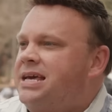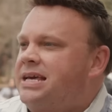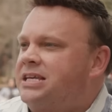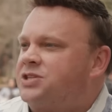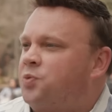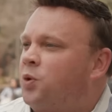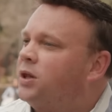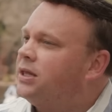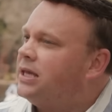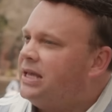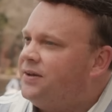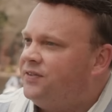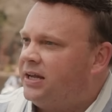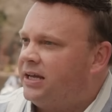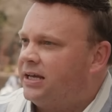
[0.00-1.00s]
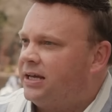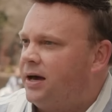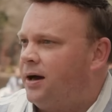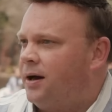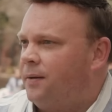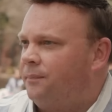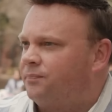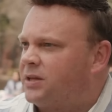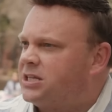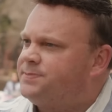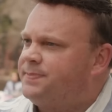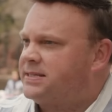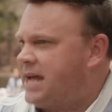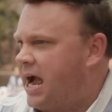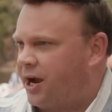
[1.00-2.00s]
is one of the evening
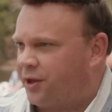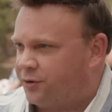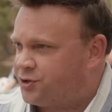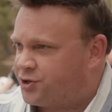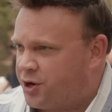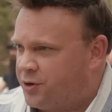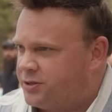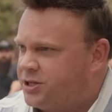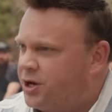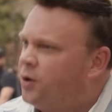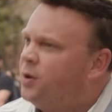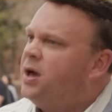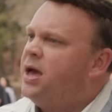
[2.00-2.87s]
spectacular shows. So